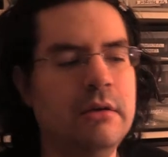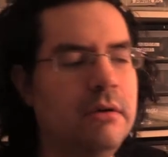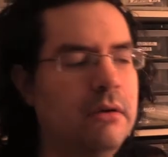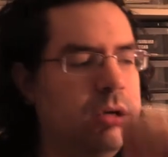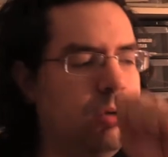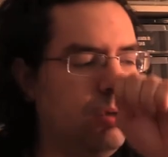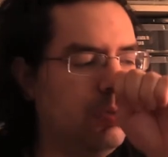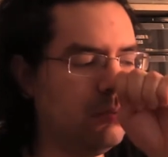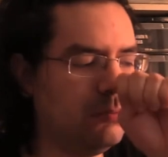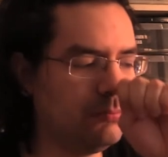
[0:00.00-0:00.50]

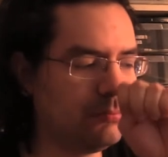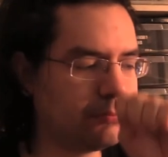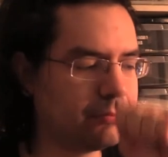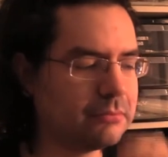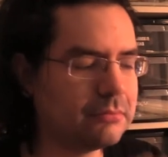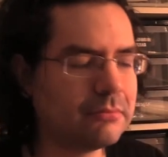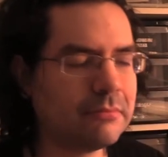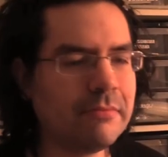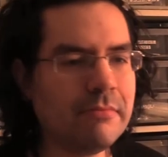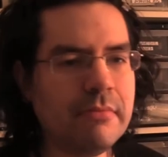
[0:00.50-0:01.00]
And
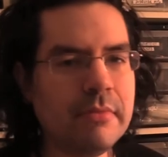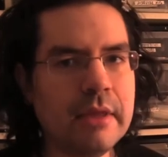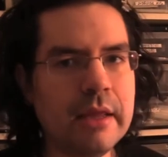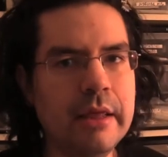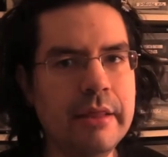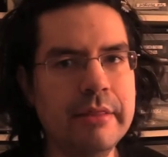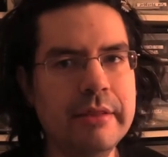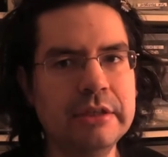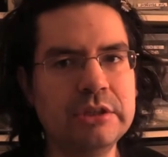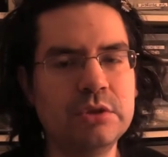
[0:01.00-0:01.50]

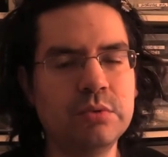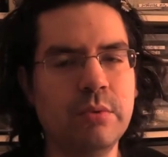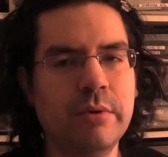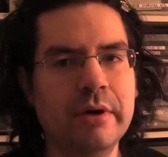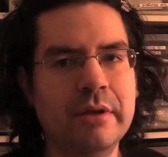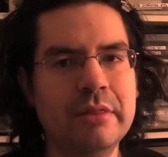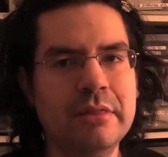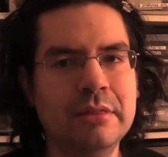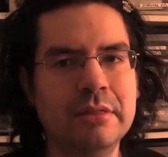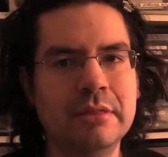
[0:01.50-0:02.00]
this
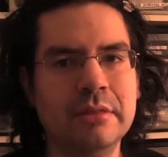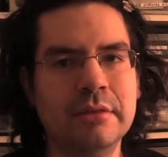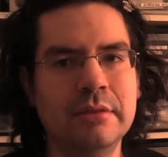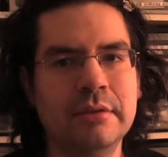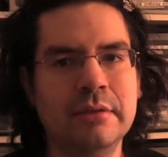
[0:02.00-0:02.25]
one